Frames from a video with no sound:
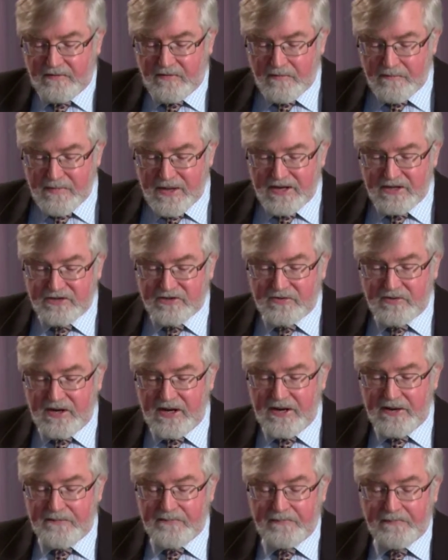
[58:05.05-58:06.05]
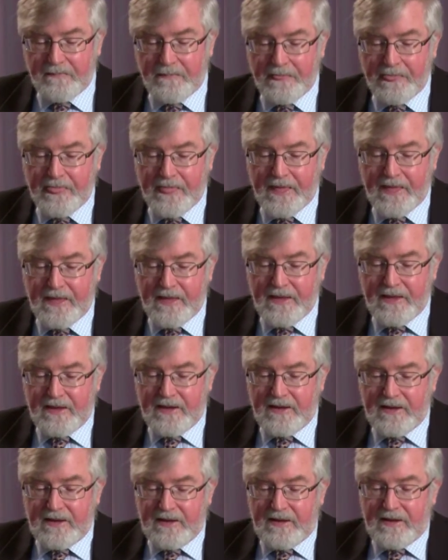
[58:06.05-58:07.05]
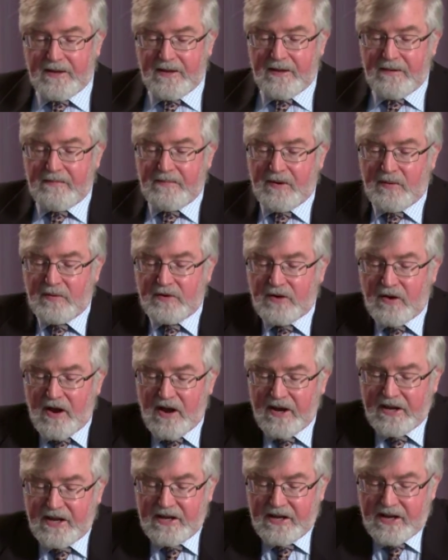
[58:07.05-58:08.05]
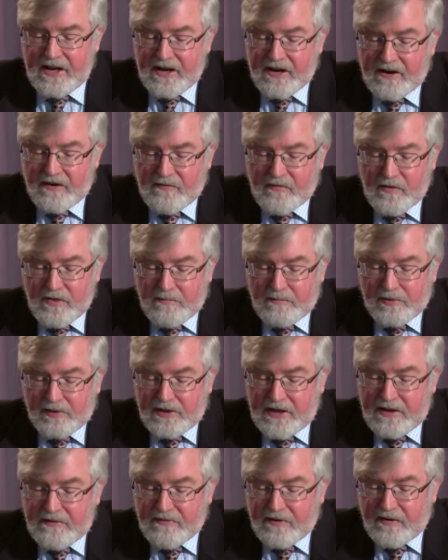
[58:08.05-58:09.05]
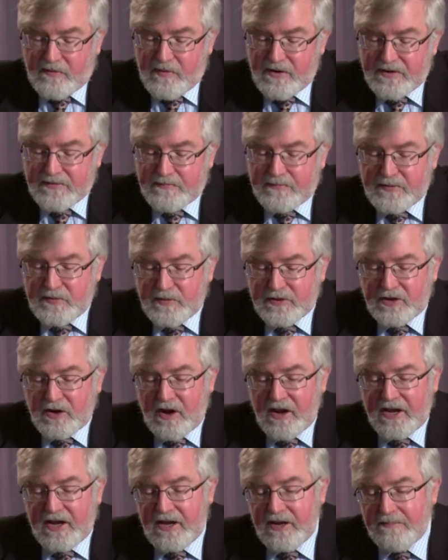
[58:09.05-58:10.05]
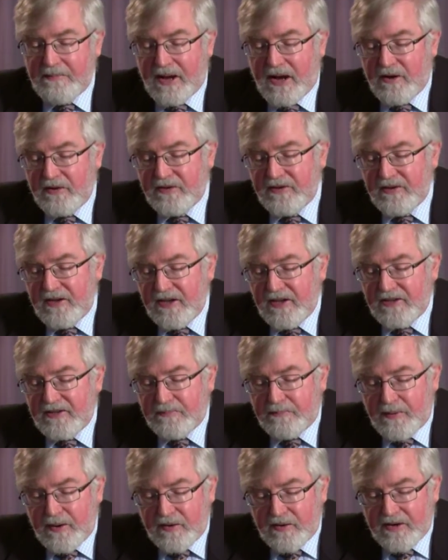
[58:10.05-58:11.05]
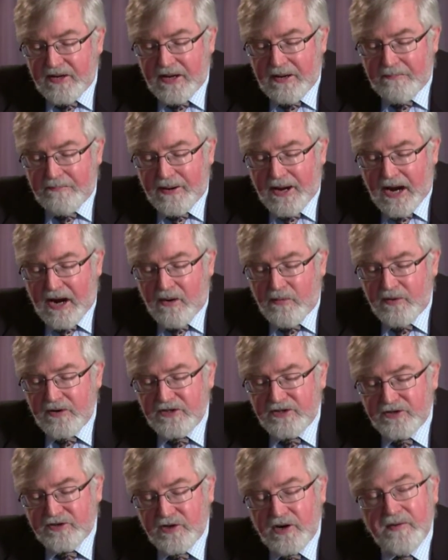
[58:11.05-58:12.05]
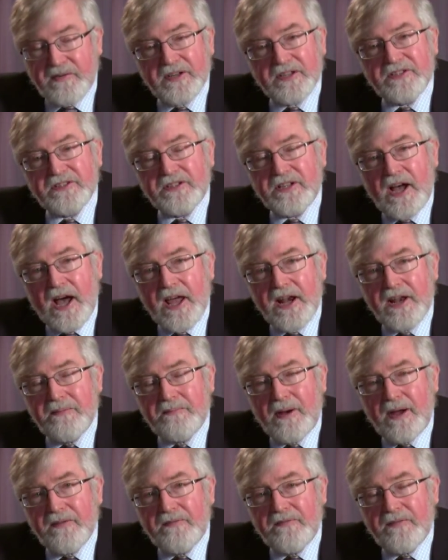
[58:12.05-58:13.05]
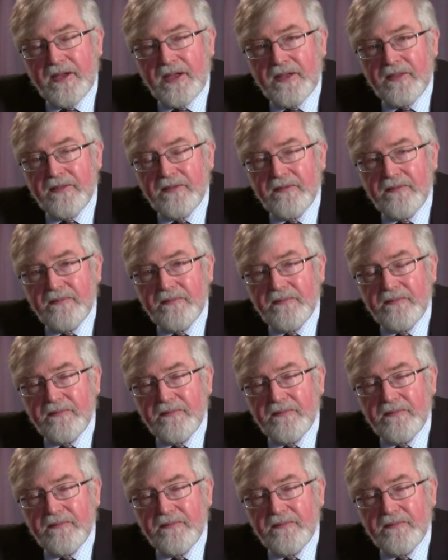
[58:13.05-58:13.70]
for ministry. But we're talking here for the believer, we're, we're talking about spirit-empowered service guided by faith.